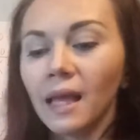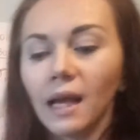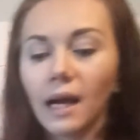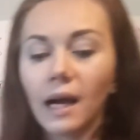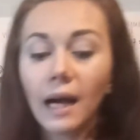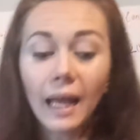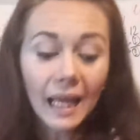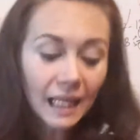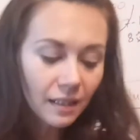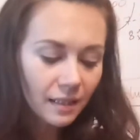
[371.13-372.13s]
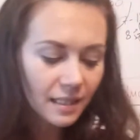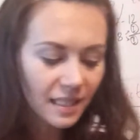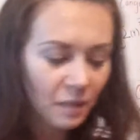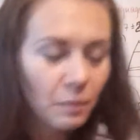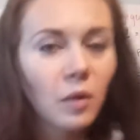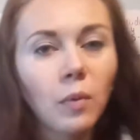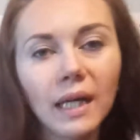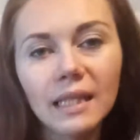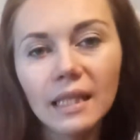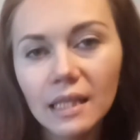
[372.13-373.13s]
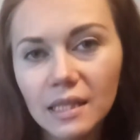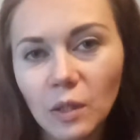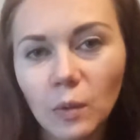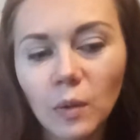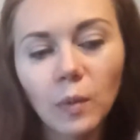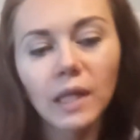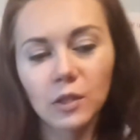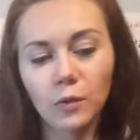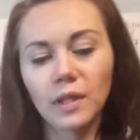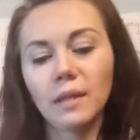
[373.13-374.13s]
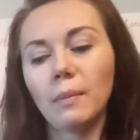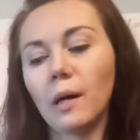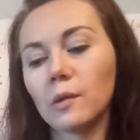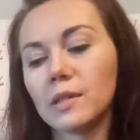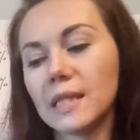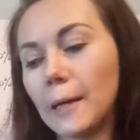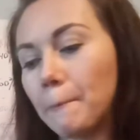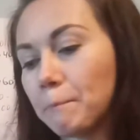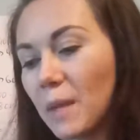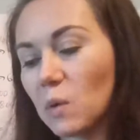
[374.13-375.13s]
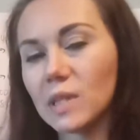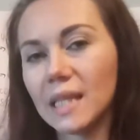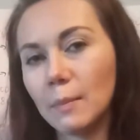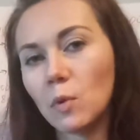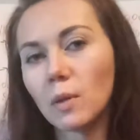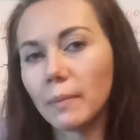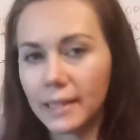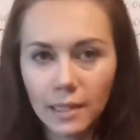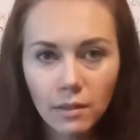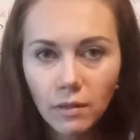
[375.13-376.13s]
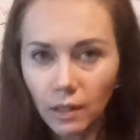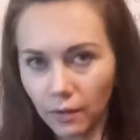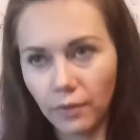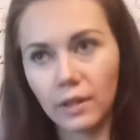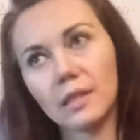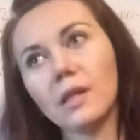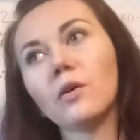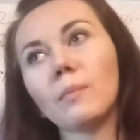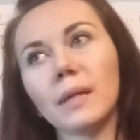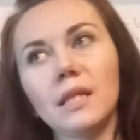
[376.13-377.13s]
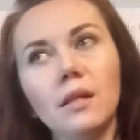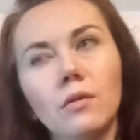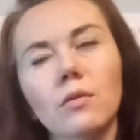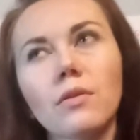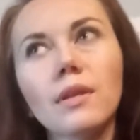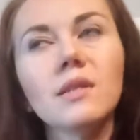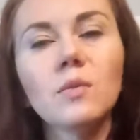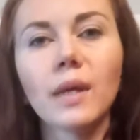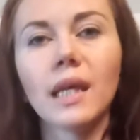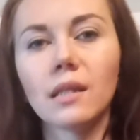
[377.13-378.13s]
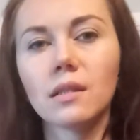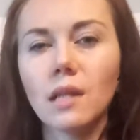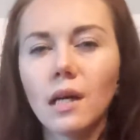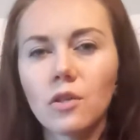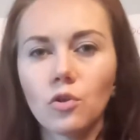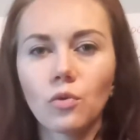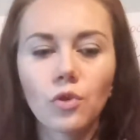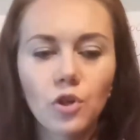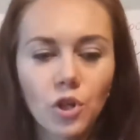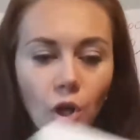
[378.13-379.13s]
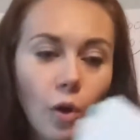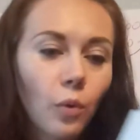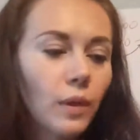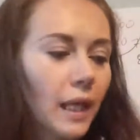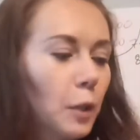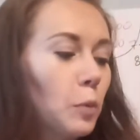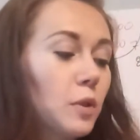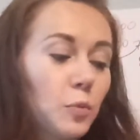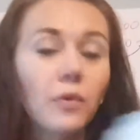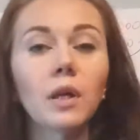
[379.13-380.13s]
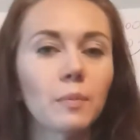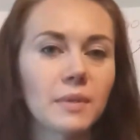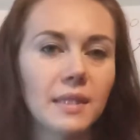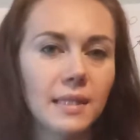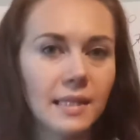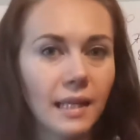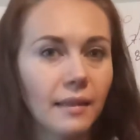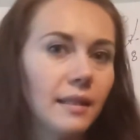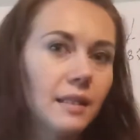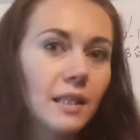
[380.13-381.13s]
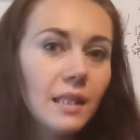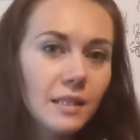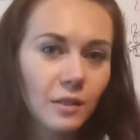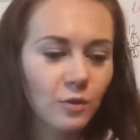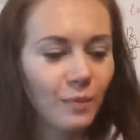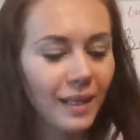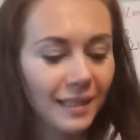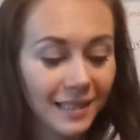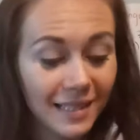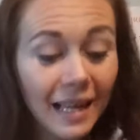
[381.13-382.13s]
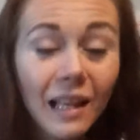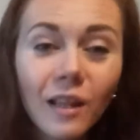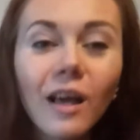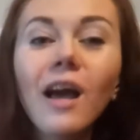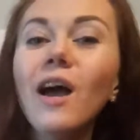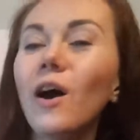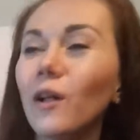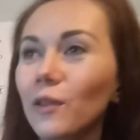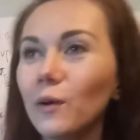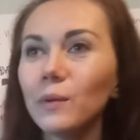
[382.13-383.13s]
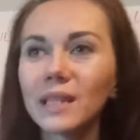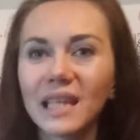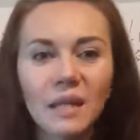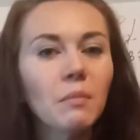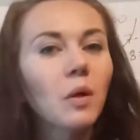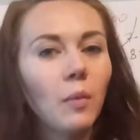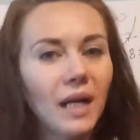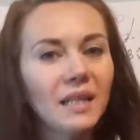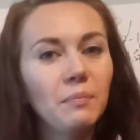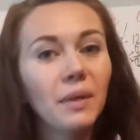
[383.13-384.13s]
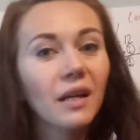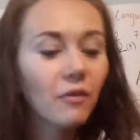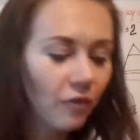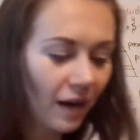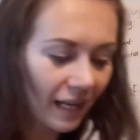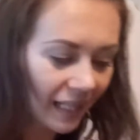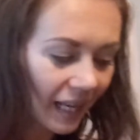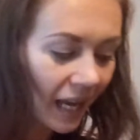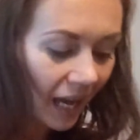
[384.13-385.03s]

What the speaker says: And this can be quite easy when we're talking about some, I would say, more material things, yeah, or things we can touch or show, like with verbs. It's not that easy to make this dialogue, although it can be quite big fun.